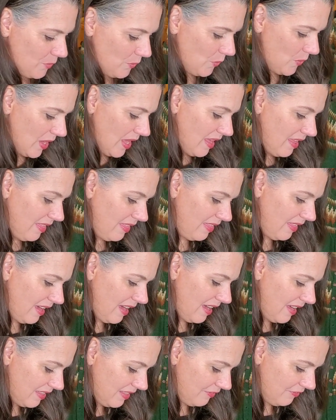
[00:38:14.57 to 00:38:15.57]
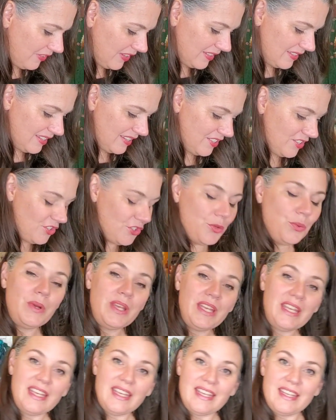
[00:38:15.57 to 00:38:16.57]
with the felted
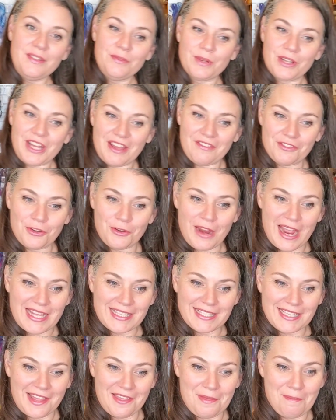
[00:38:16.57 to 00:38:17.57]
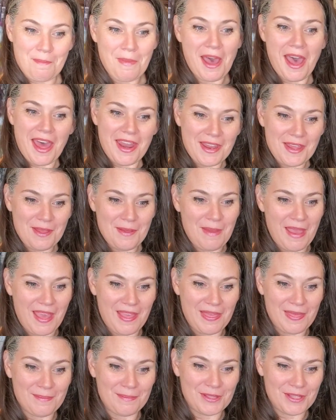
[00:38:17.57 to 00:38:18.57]
tweed, where you have the grass on the bottom
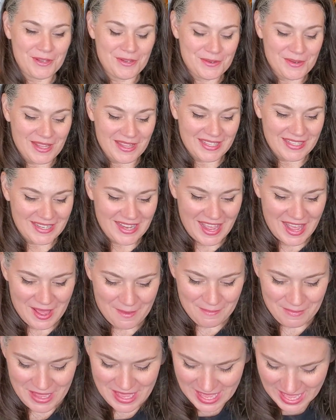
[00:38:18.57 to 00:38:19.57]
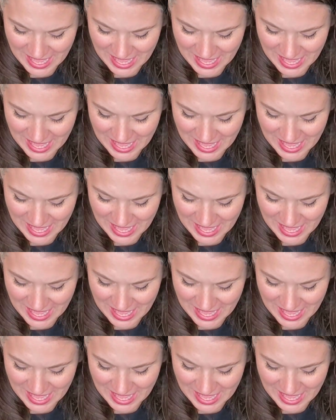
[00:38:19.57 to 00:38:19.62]
and the blue on the top,